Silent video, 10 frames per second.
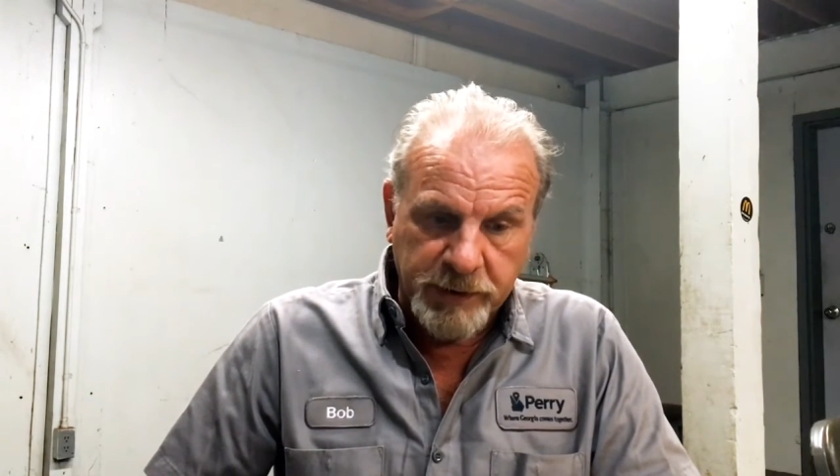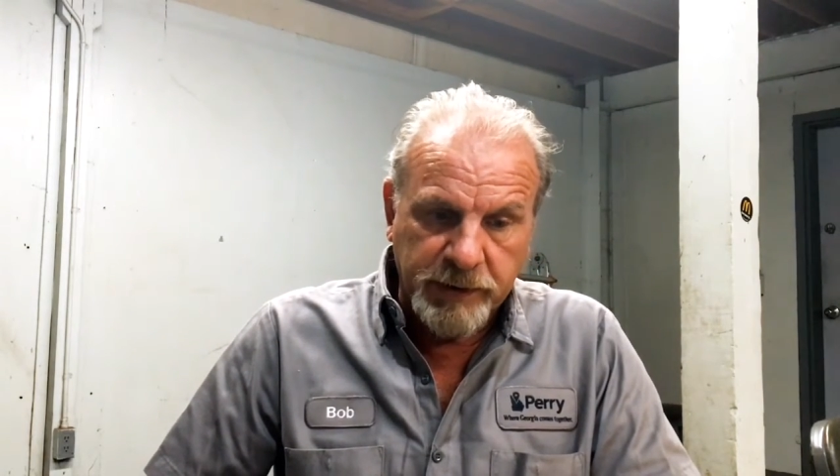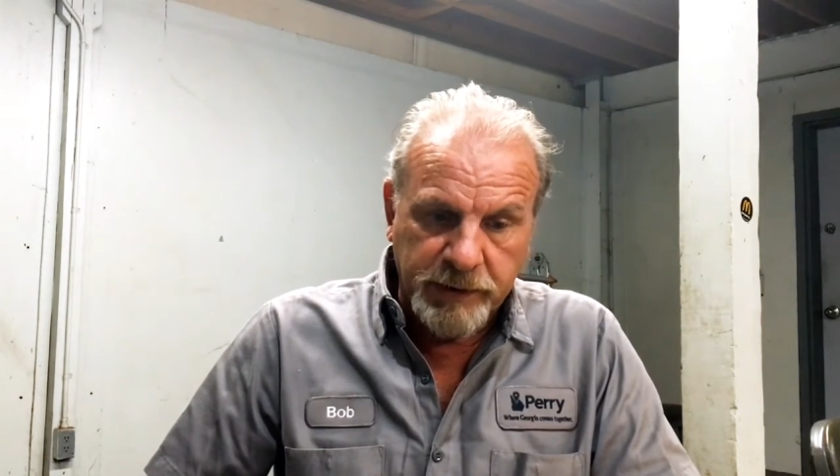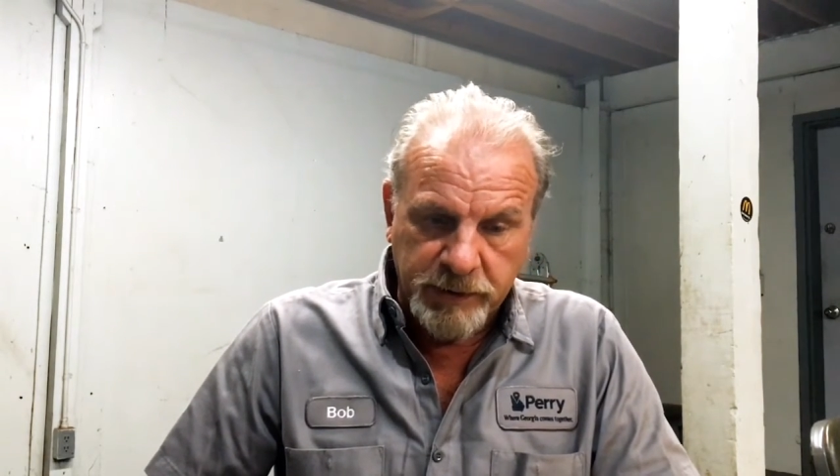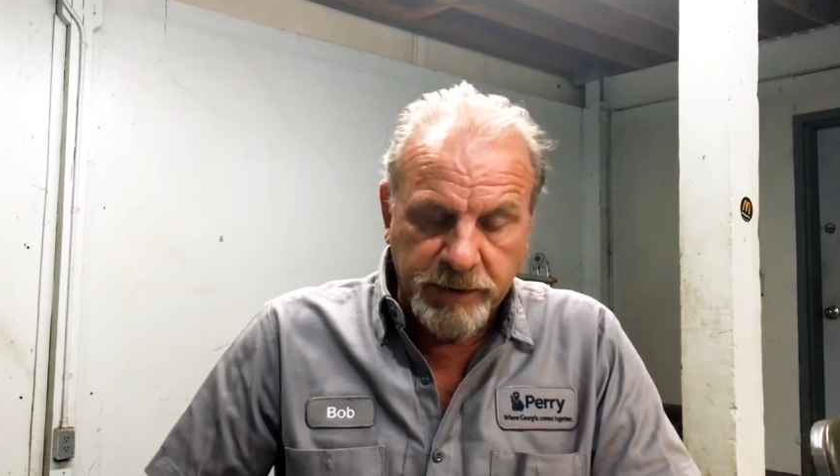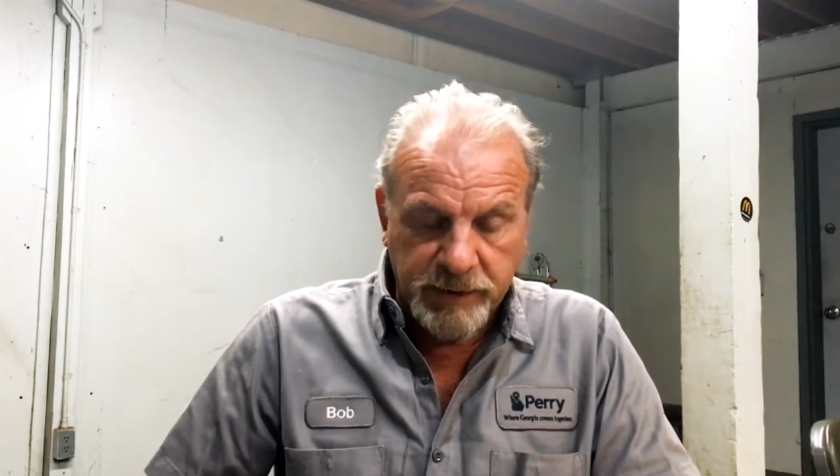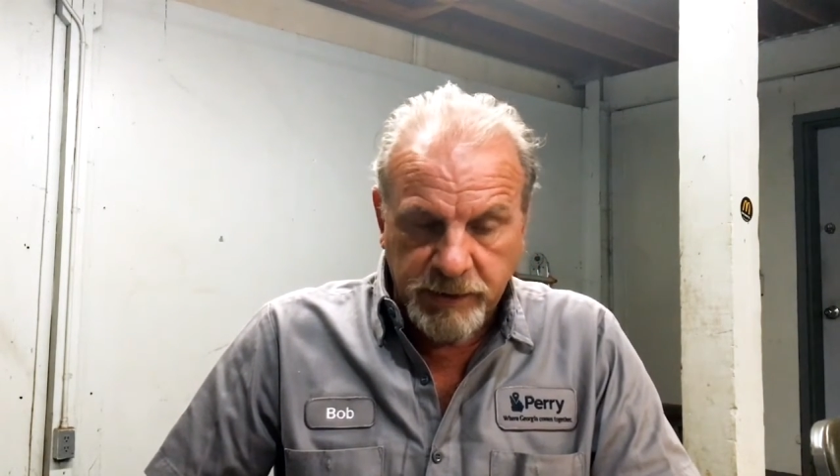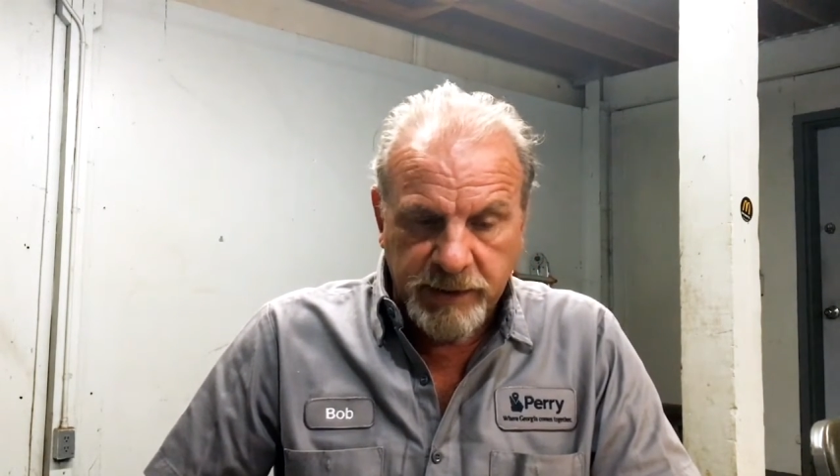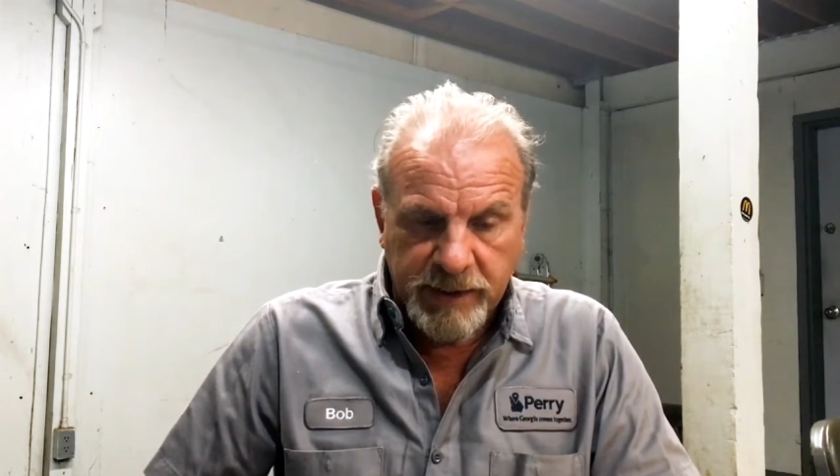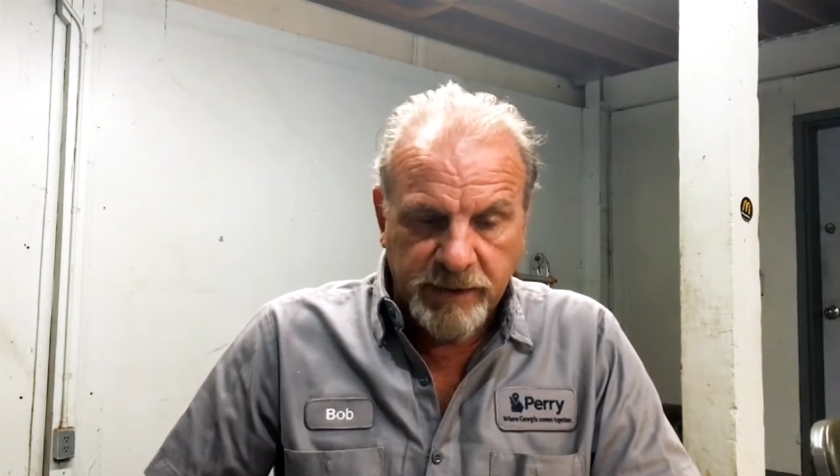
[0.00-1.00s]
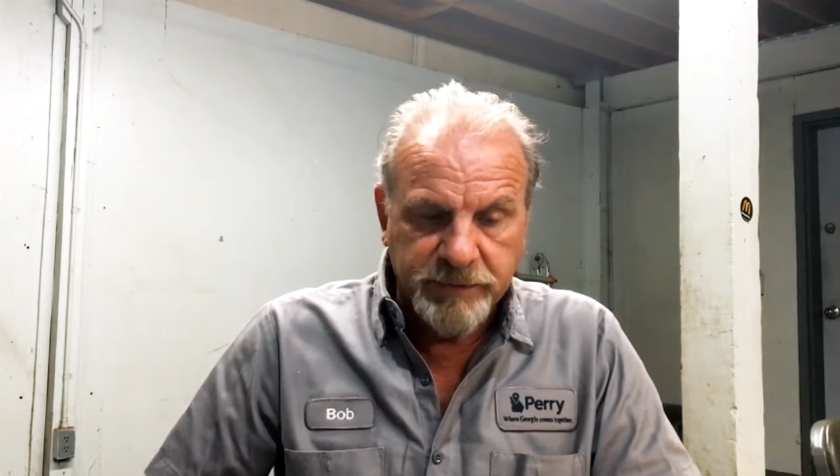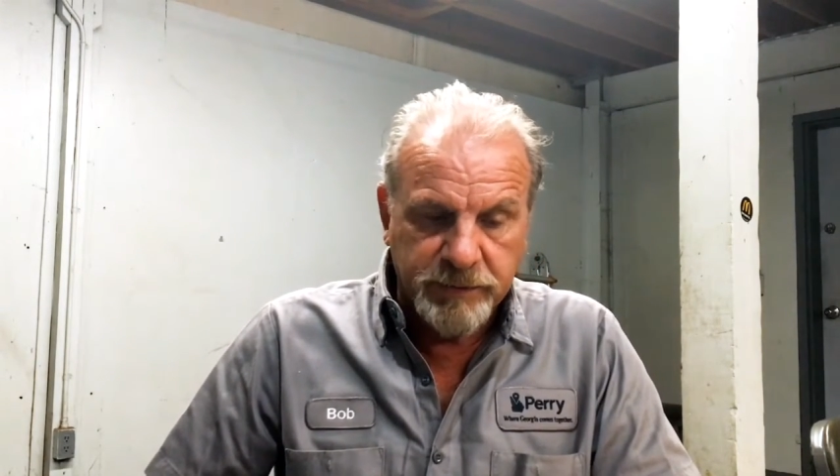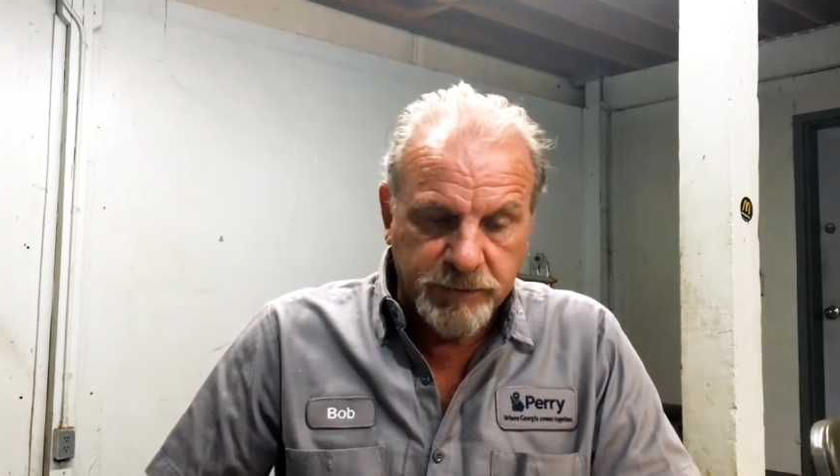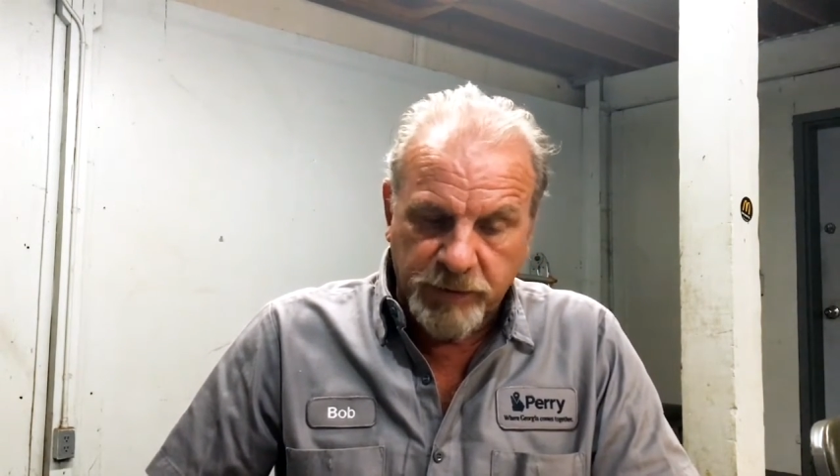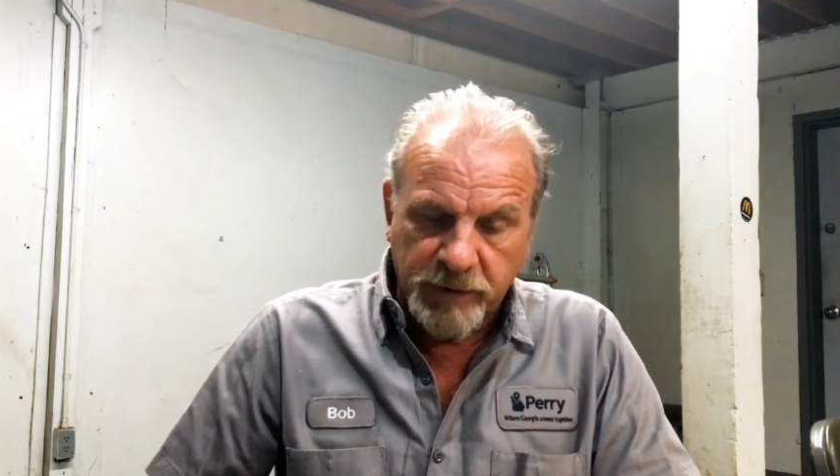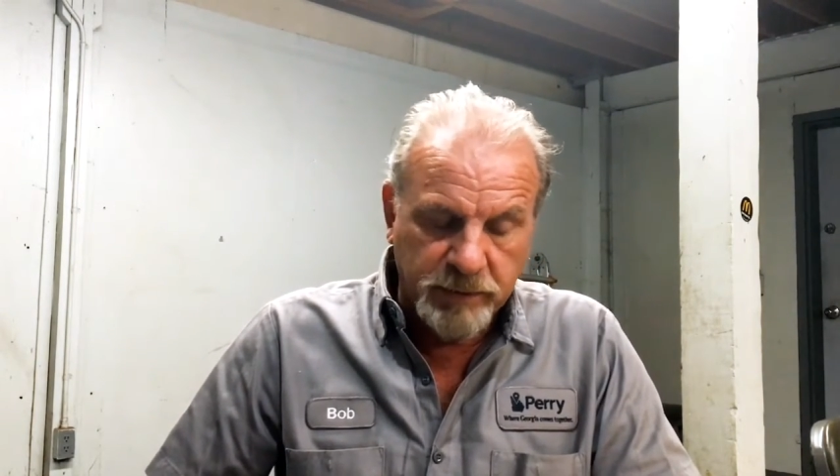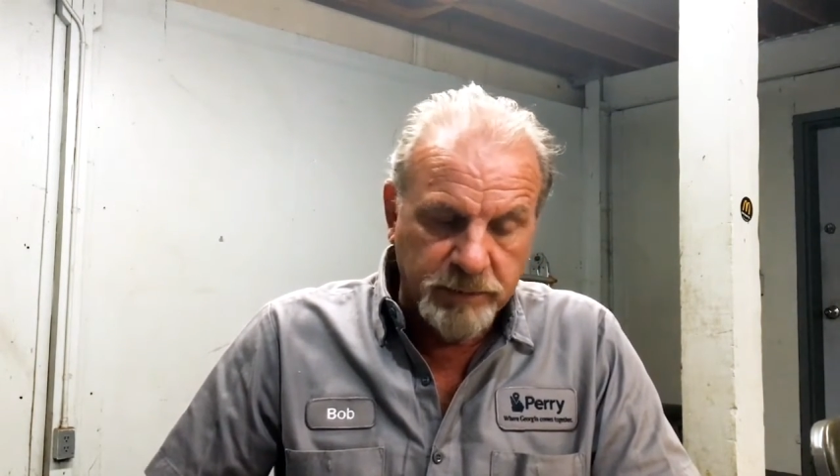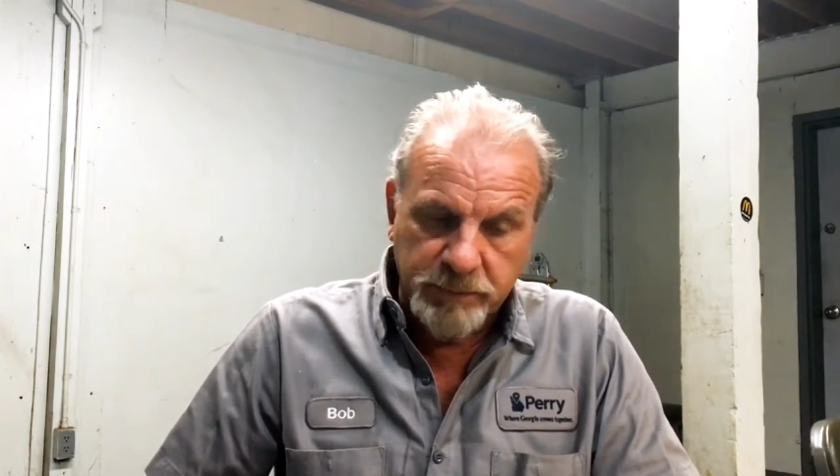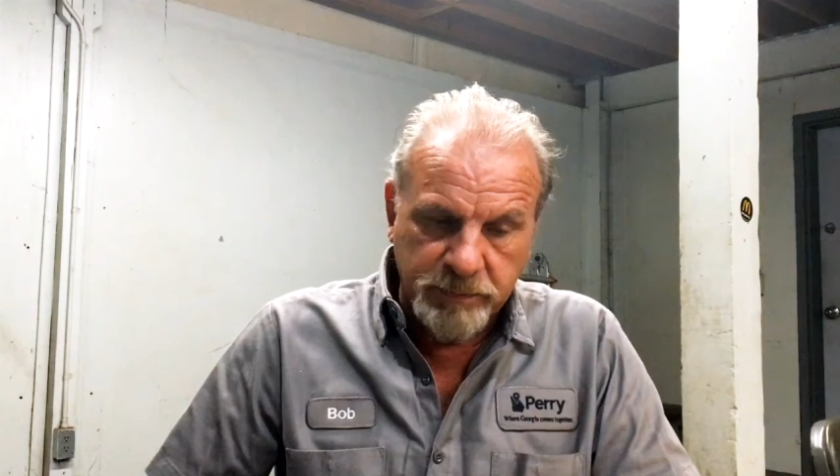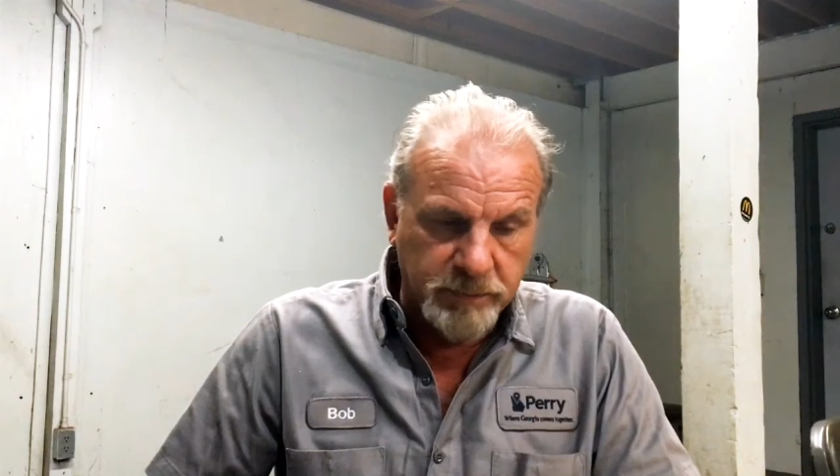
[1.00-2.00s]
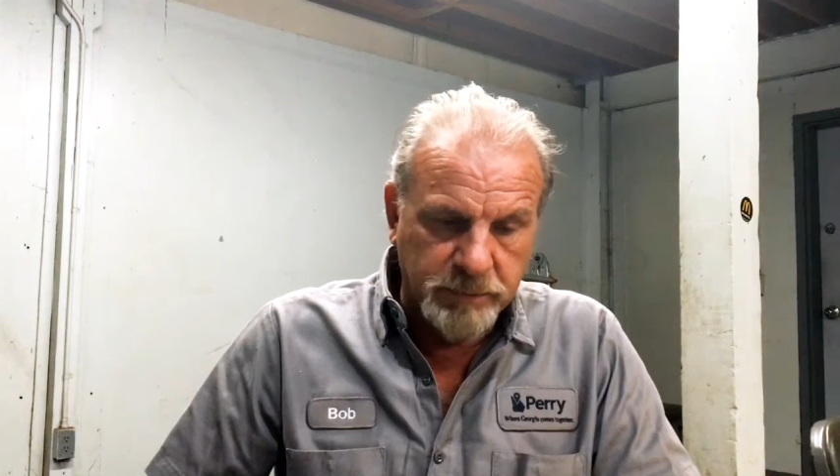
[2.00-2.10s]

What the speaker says: thing in-house, the trailer,